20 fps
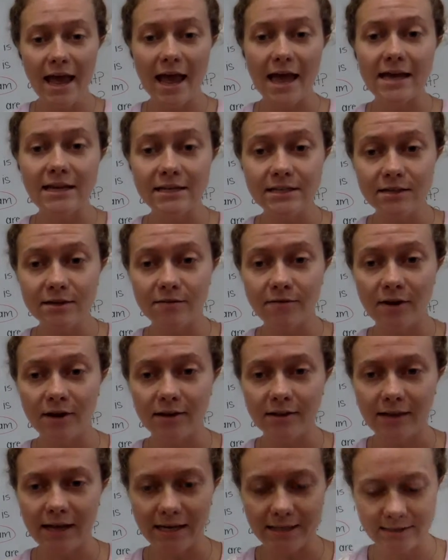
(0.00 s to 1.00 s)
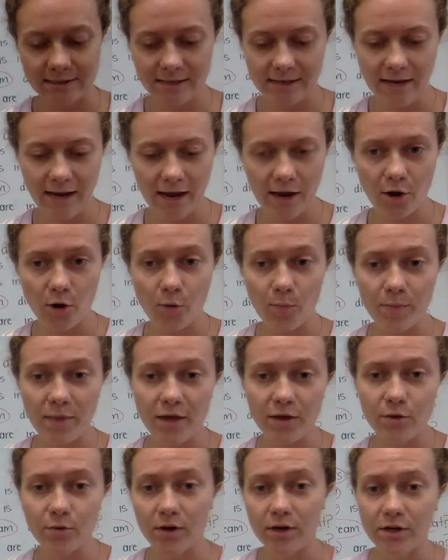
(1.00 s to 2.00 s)
end of our lesson. I hope that
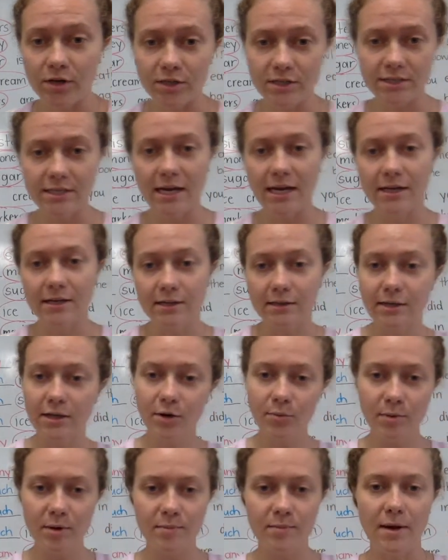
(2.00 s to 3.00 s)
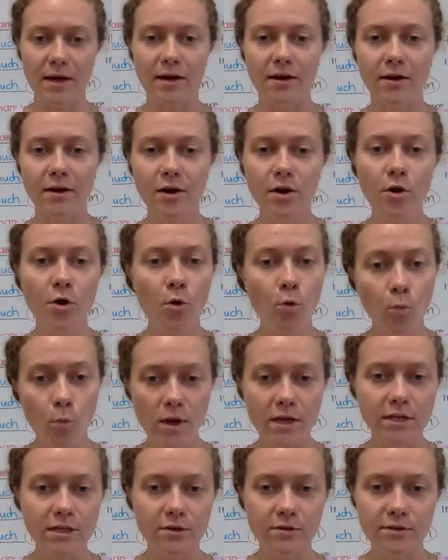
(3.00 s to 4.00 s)
you understand a little bit better
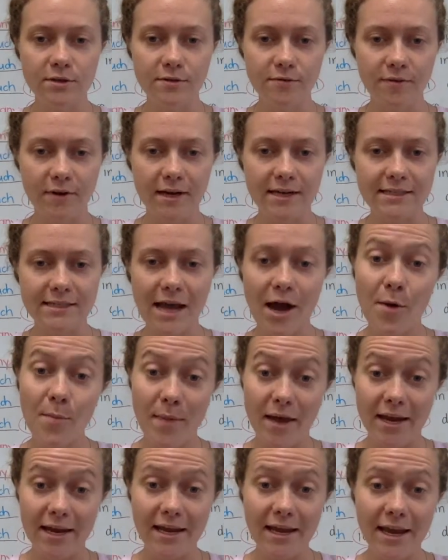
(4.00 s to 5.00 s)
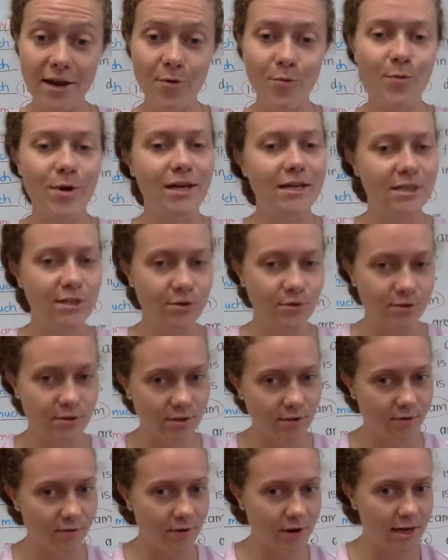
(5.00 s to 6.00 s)
when to use the phrase how many and when to use the
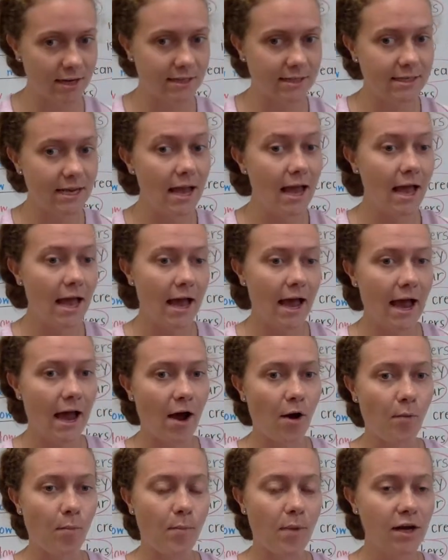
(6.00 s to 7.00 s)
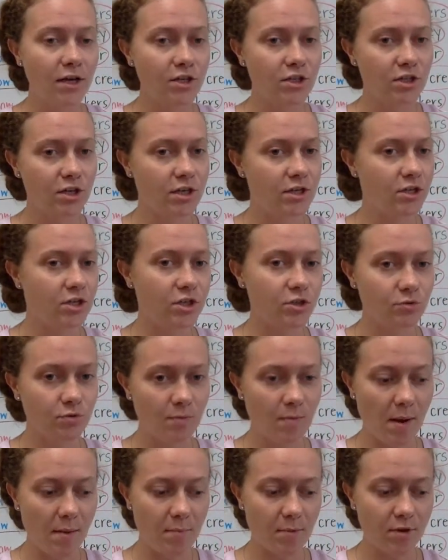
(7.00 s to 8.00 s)
phrase how much. And just
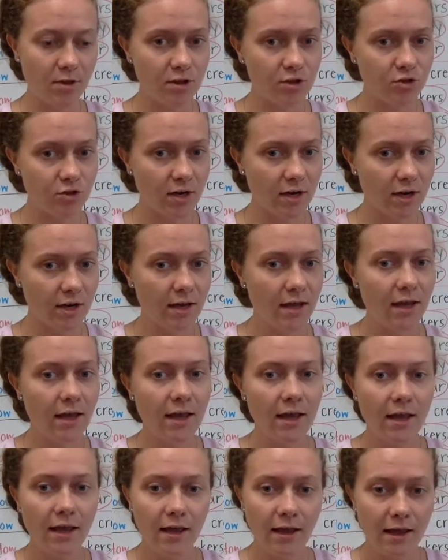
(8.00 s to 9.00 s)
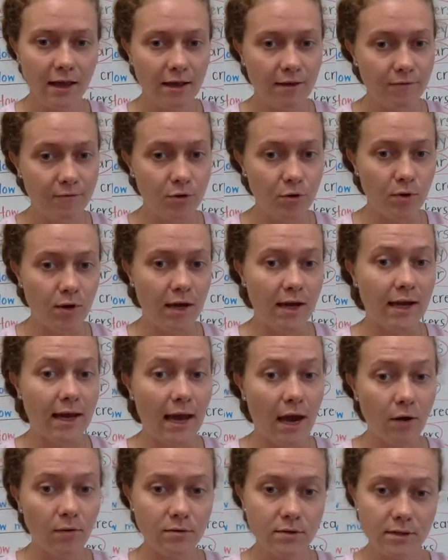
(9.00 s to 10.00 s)
remember the trick. If you can
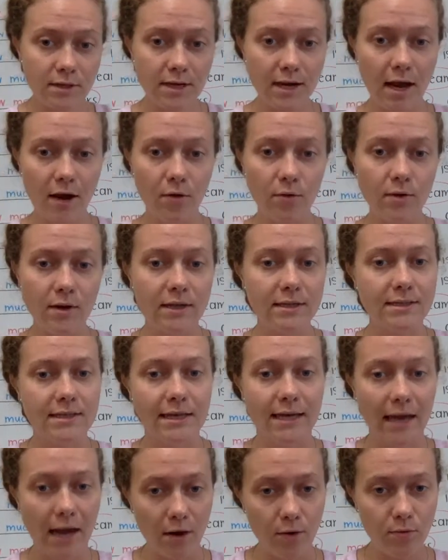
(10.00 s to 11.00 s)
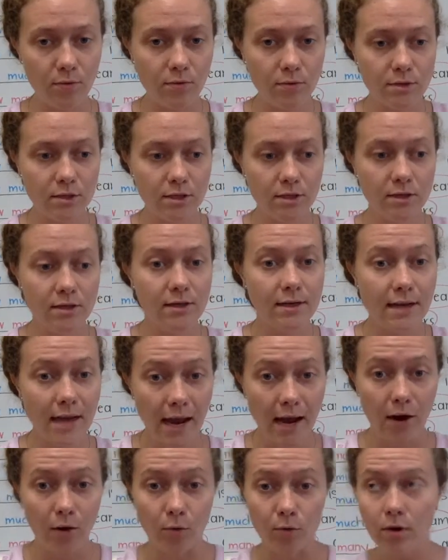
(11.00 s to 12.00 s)
count the noun, it's a count
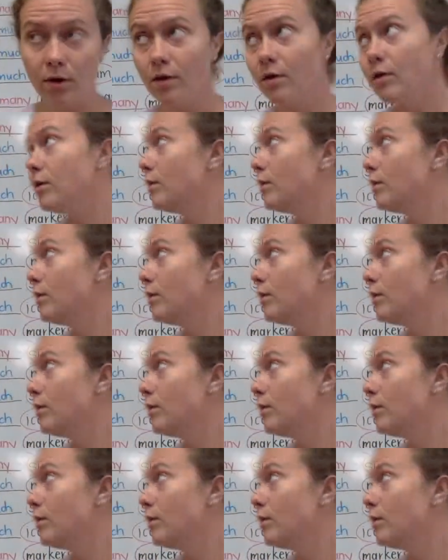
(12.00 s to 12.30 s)
noun,